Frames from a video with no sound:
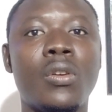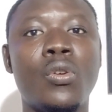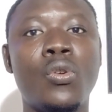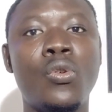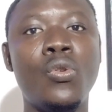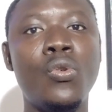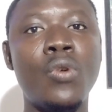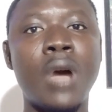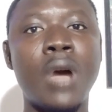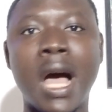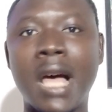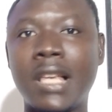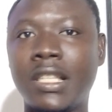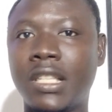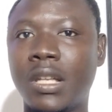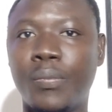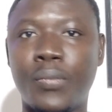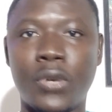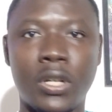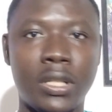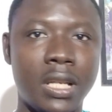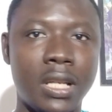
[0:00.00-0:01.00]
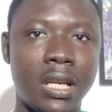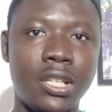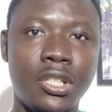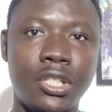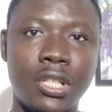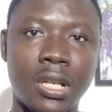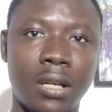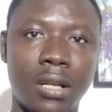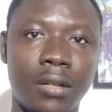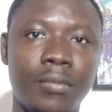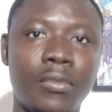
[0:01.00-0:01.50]
who has the
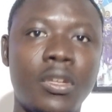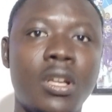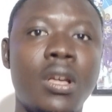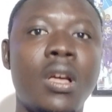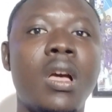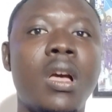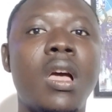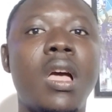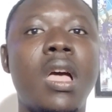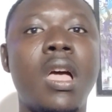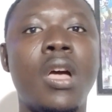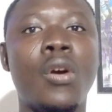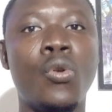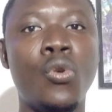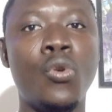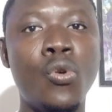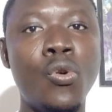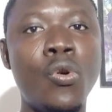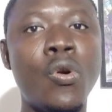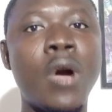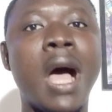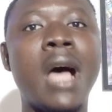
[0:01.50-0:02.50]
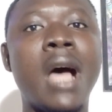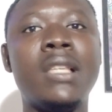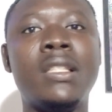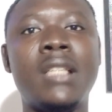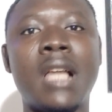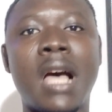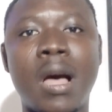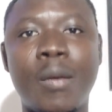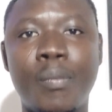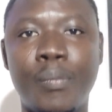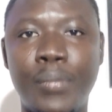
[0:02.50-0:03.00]
potential and who has
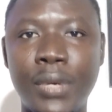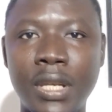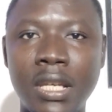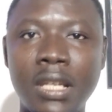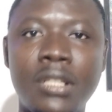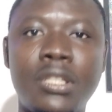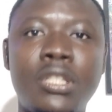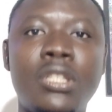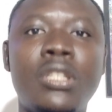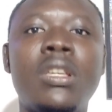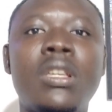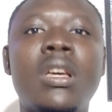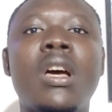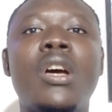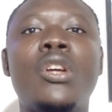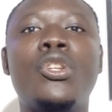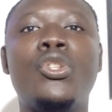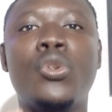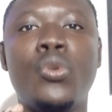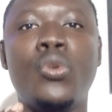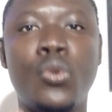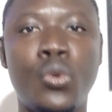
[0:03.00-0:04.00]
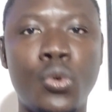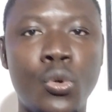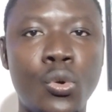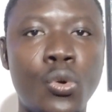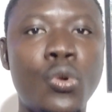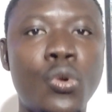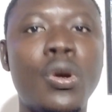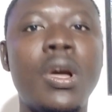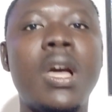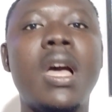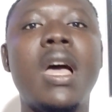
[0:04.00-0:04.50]
the ability to
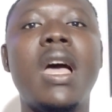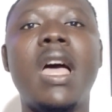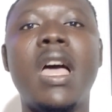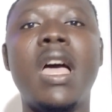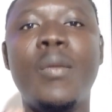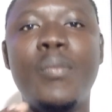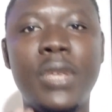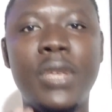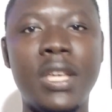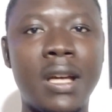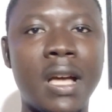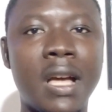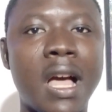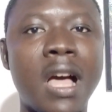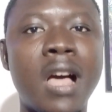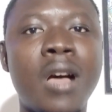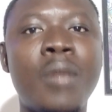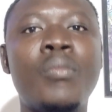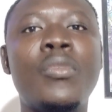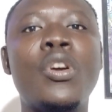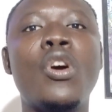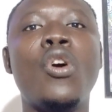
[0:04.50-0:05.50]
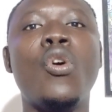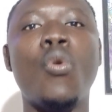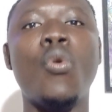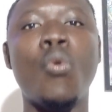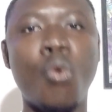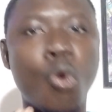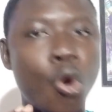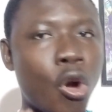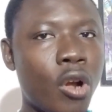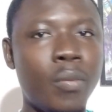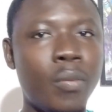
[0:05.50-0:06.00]
grow and become
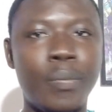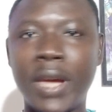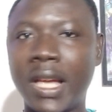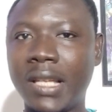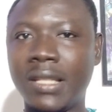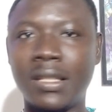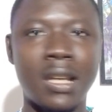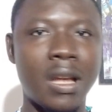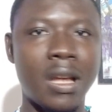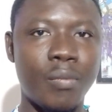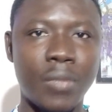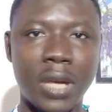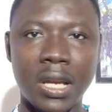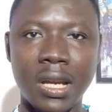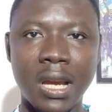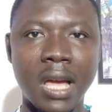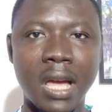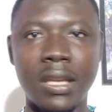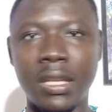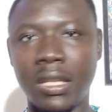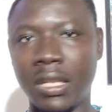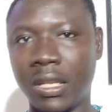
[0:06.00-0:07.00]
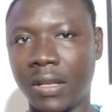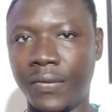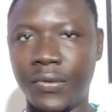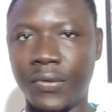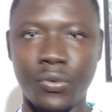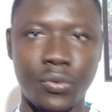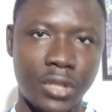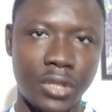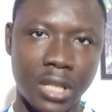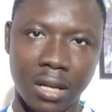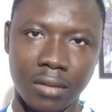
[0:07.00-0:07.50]
world best number nine in the
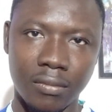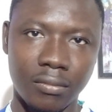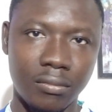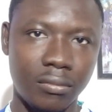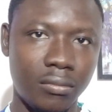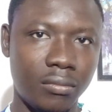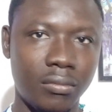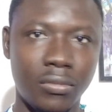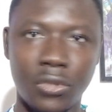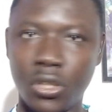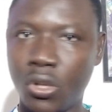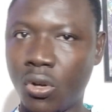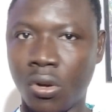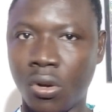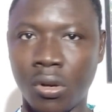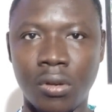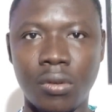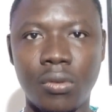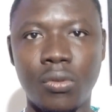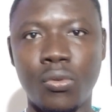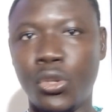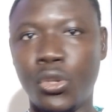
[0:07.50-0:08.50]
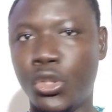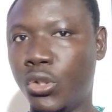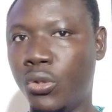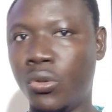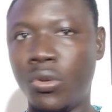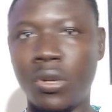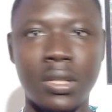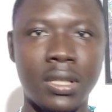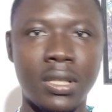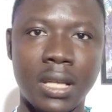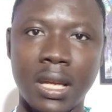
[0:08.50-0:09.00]
future. No, we should
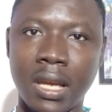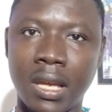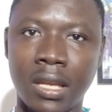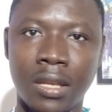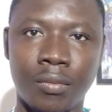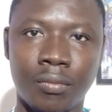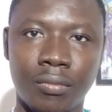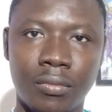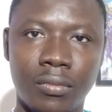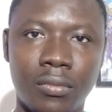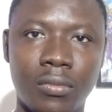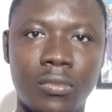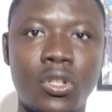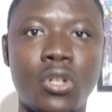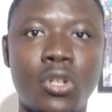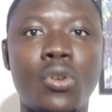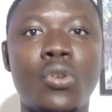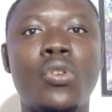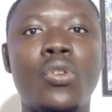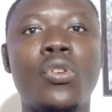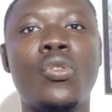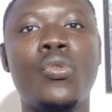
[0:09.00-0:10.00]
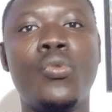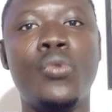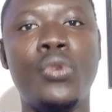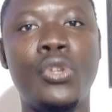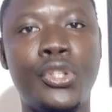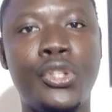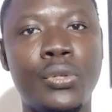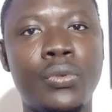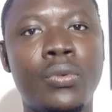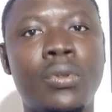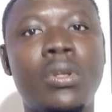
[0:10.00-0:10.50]
not sell him. We
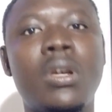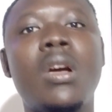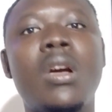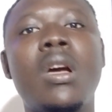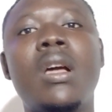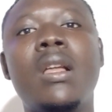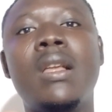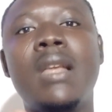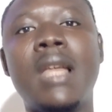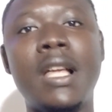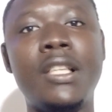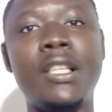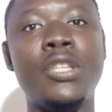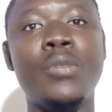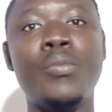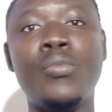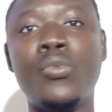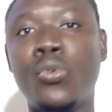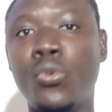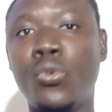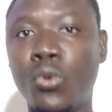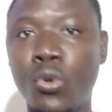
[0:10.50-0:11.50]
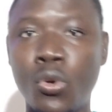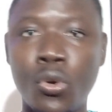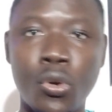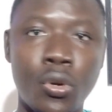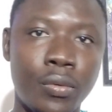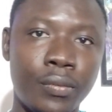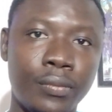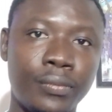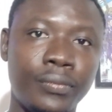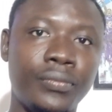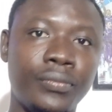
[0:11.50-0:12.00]
should let him
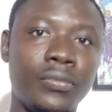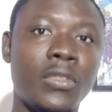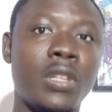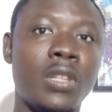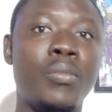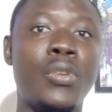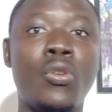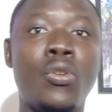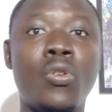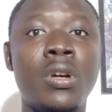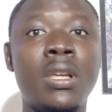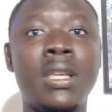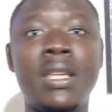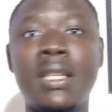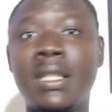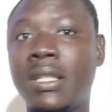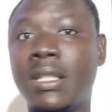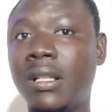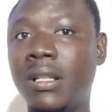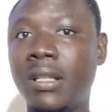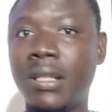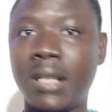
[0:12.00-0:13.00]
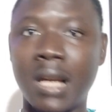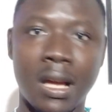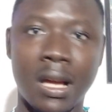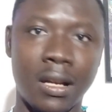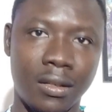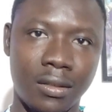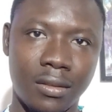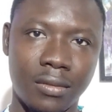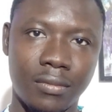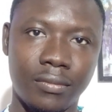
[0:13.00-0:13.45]
grow because he's still young.